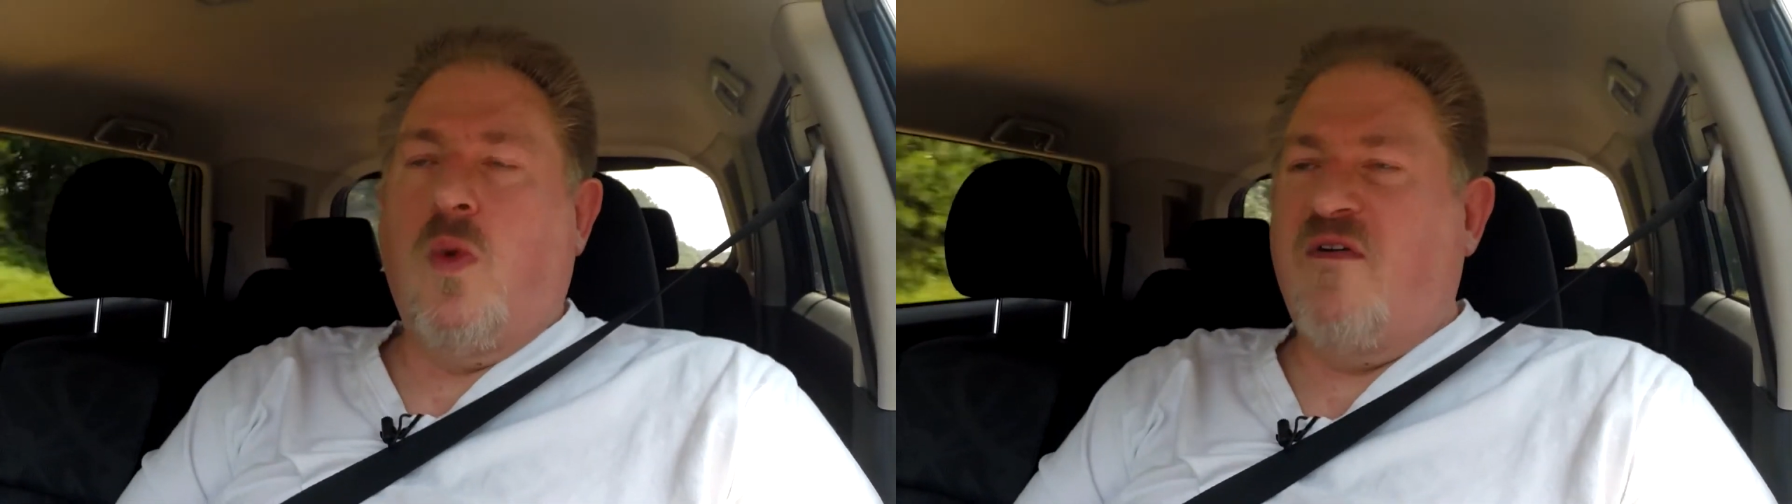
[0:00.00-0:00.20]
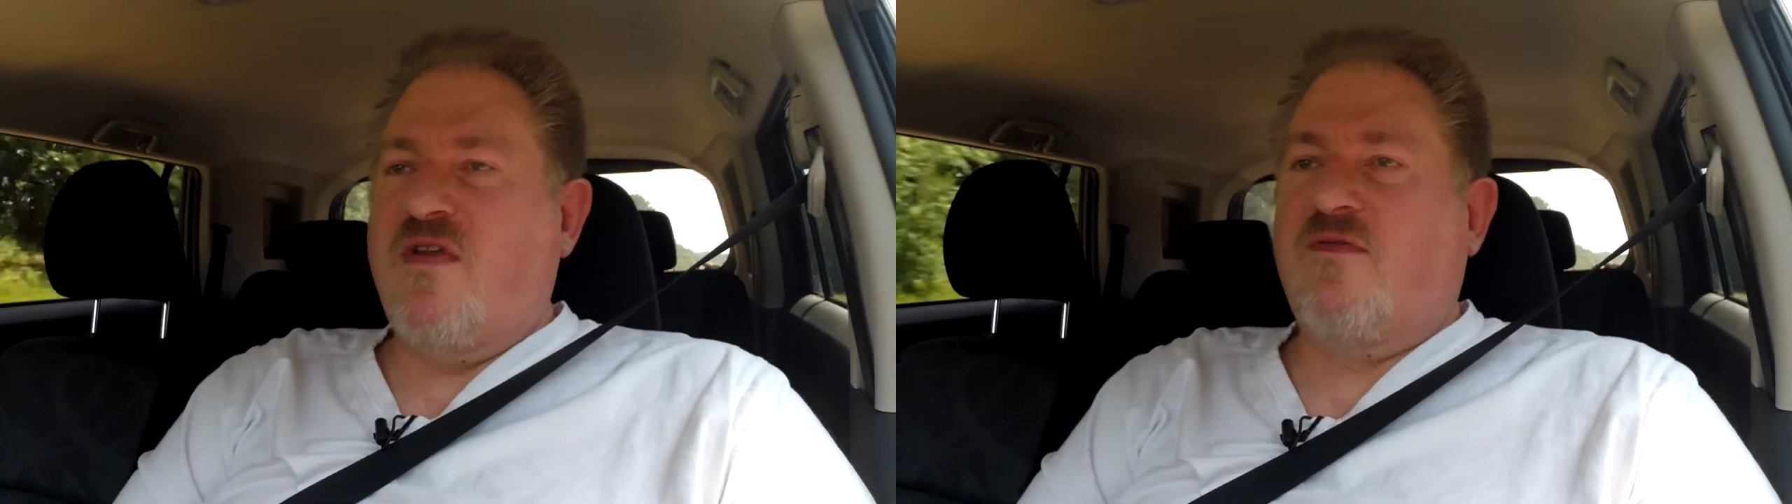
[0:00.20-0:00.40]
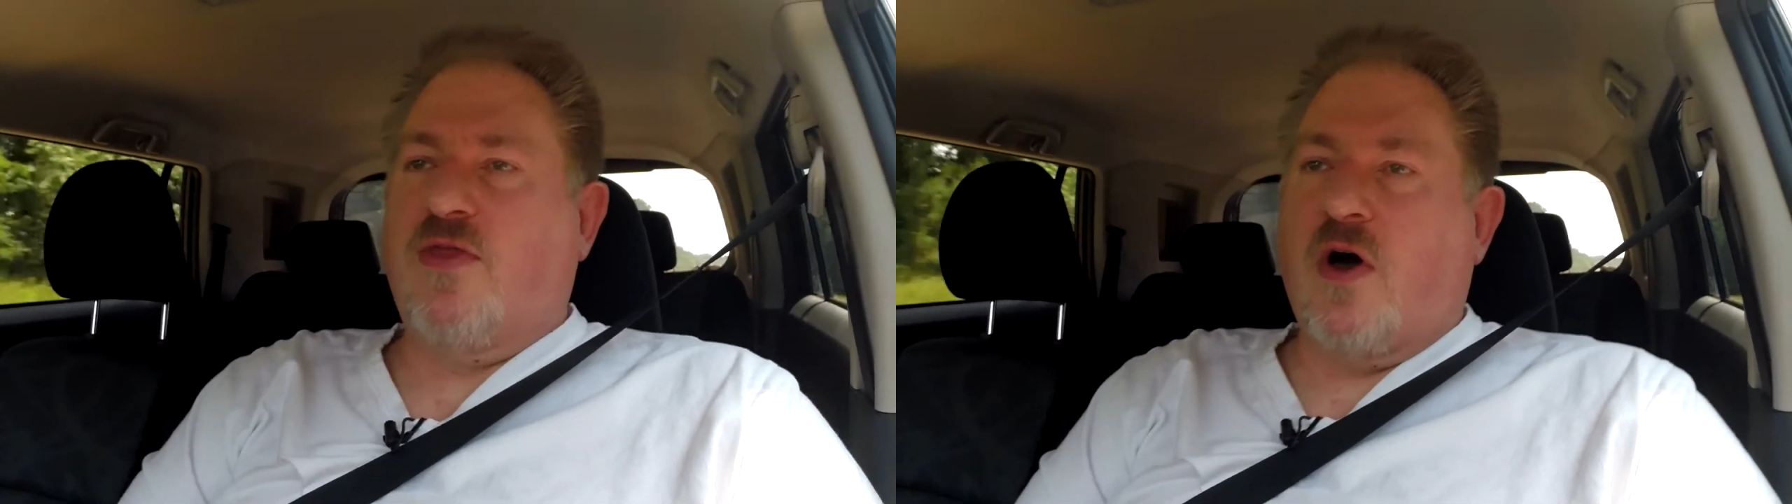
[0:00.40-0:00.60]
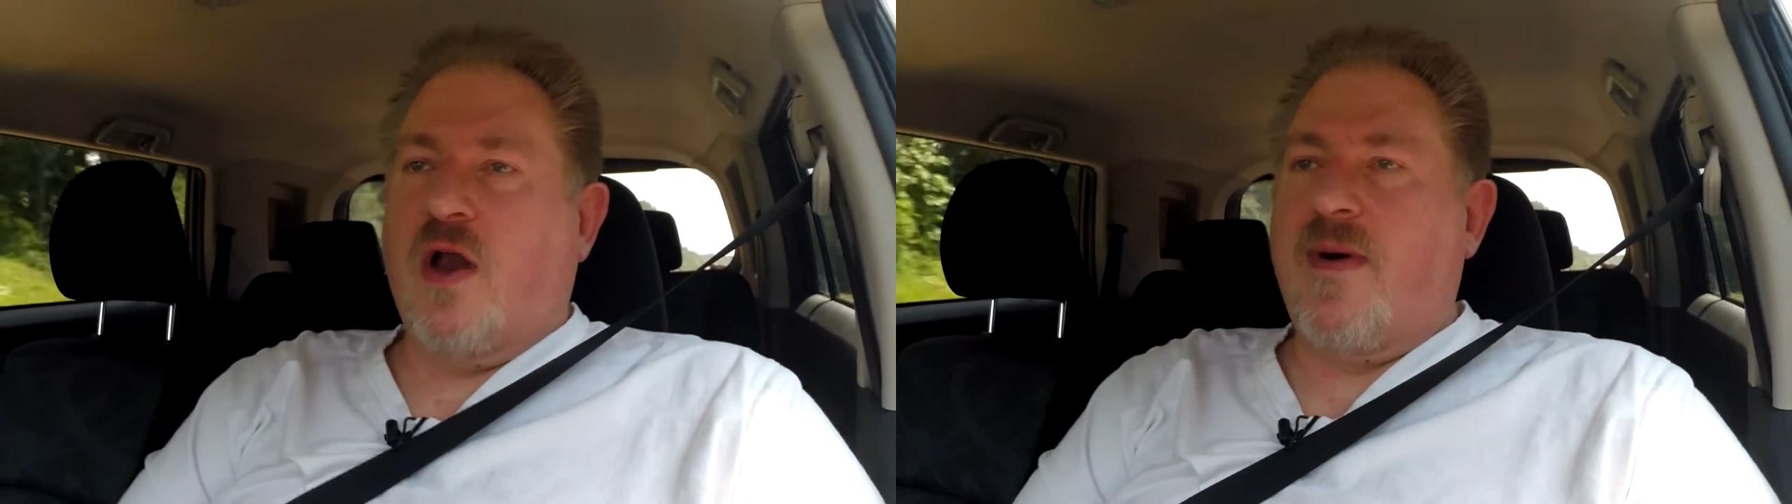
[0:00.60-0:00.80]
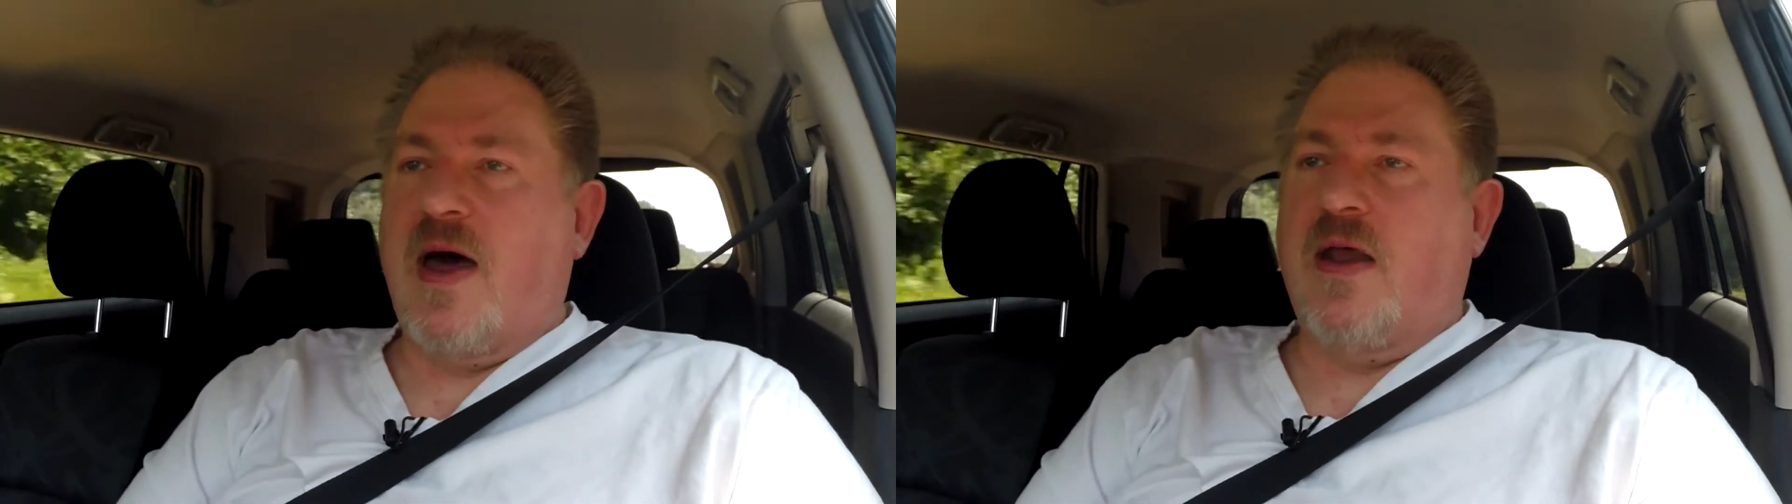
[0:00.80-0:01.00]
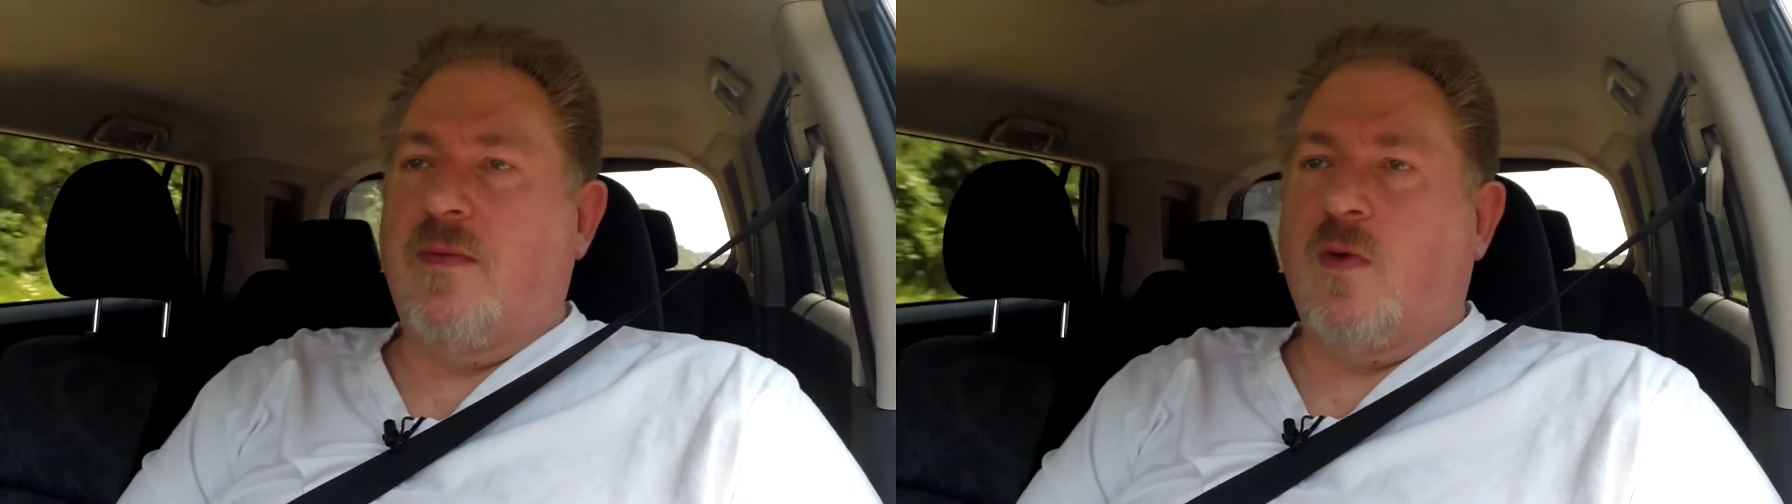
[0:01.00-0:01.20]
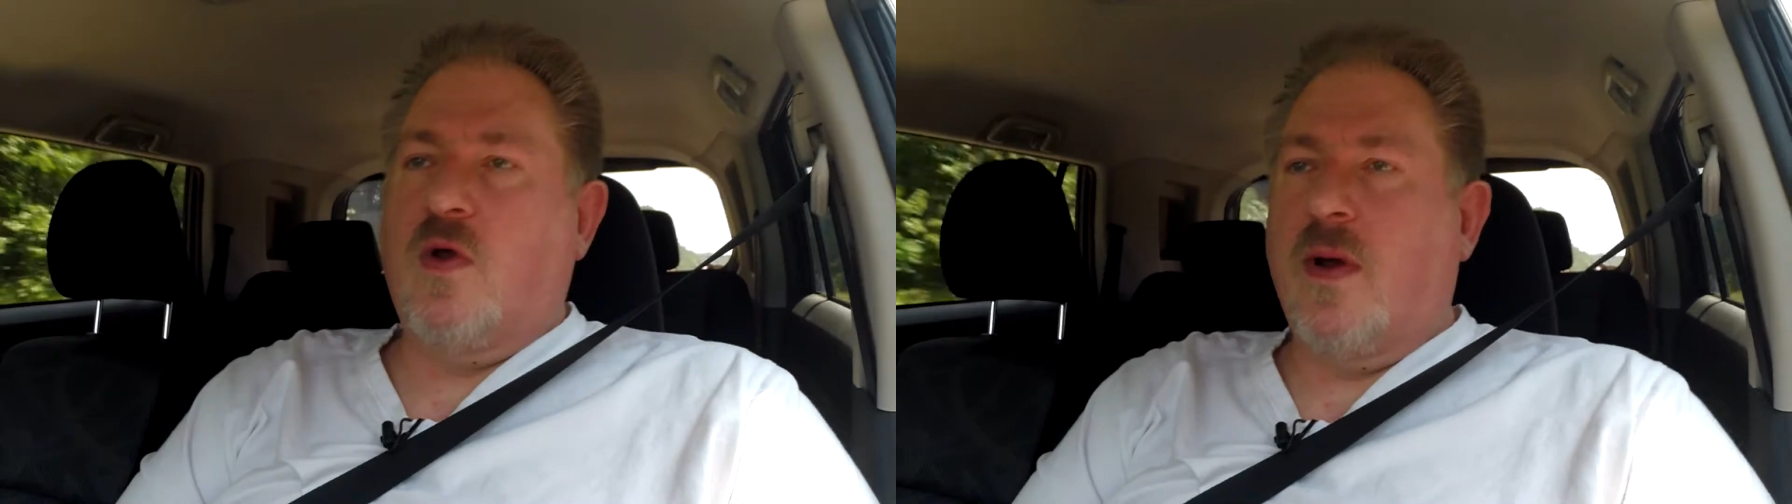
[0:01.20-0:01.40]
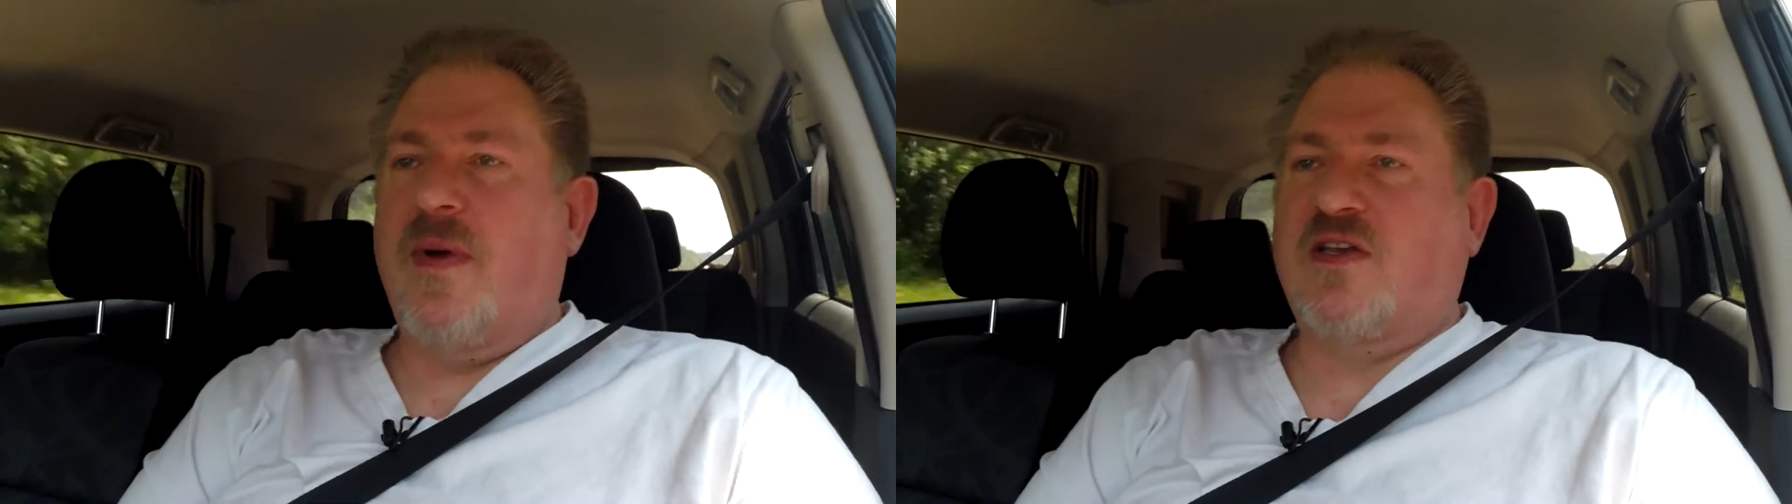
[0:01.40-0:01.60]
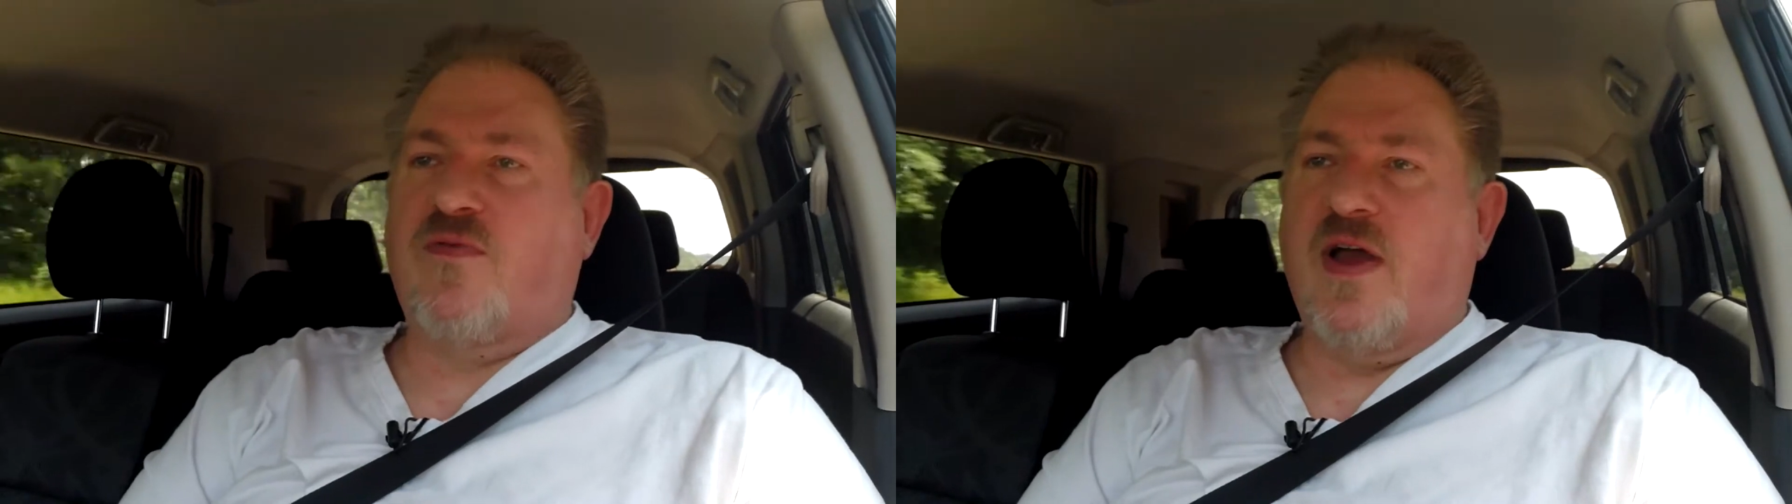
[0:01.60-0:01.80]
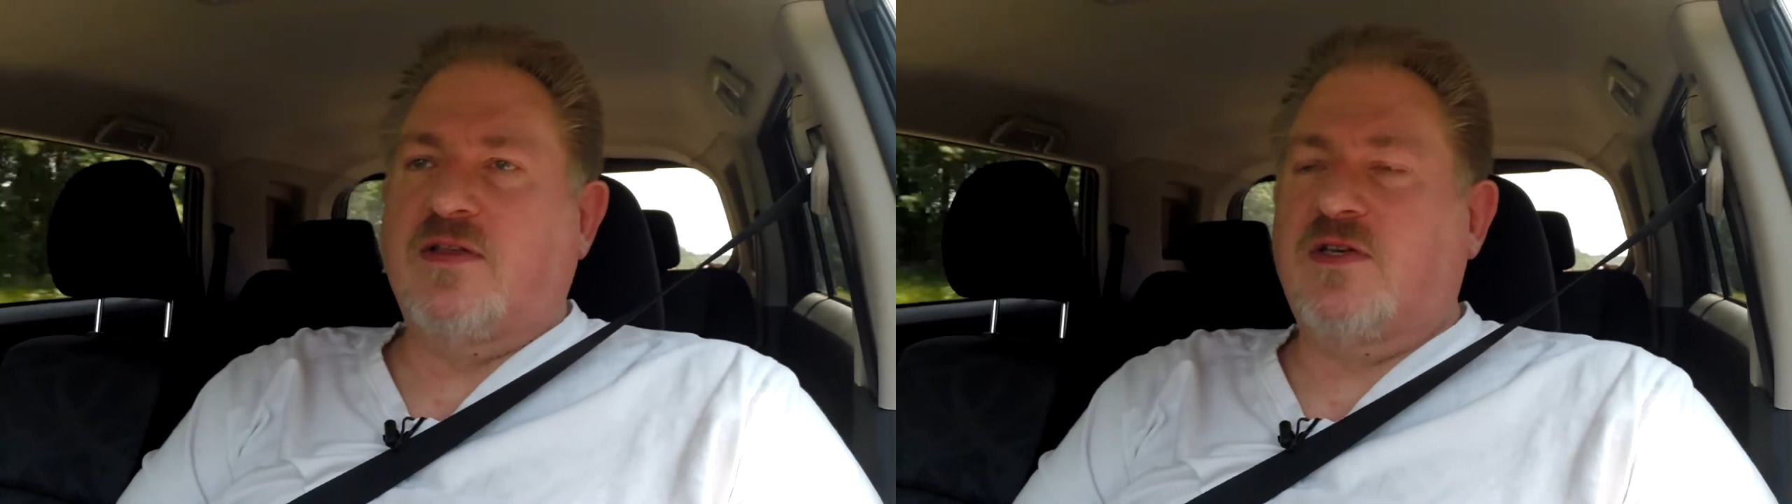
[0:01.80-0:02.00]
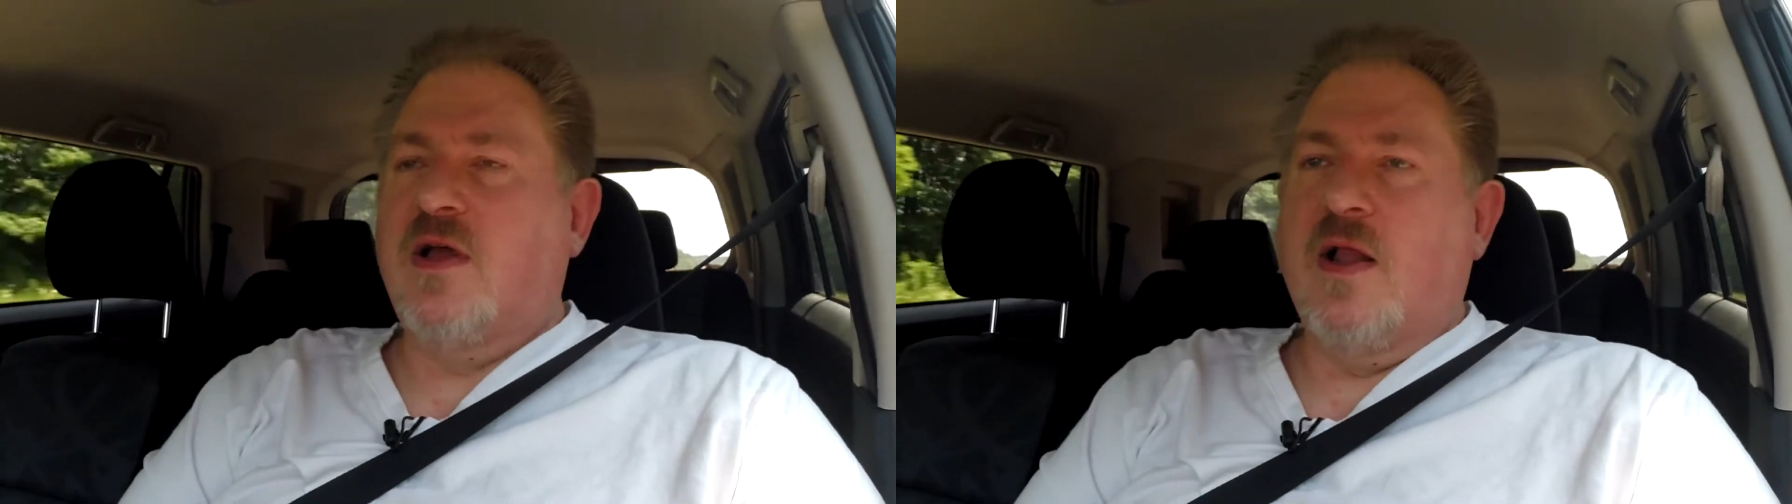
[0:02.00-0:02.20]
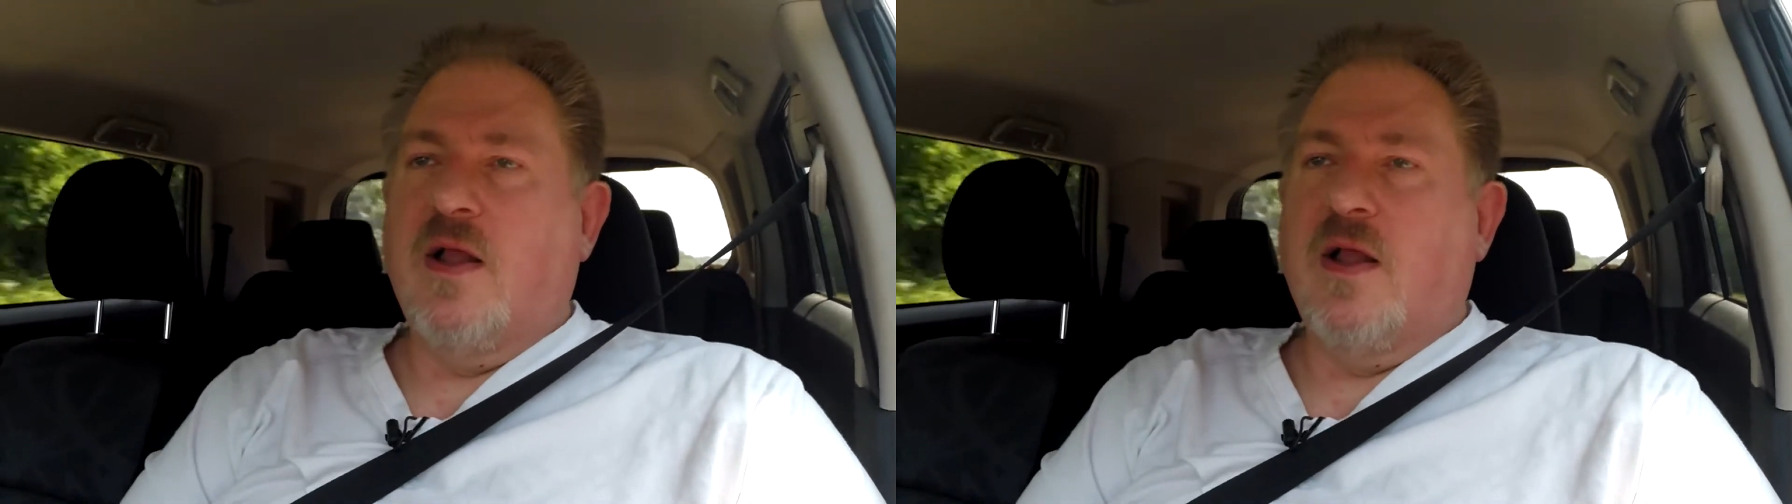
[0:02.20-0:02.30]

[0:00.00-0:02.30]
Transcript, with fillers: Have never thought about it. I mean, one of my best friends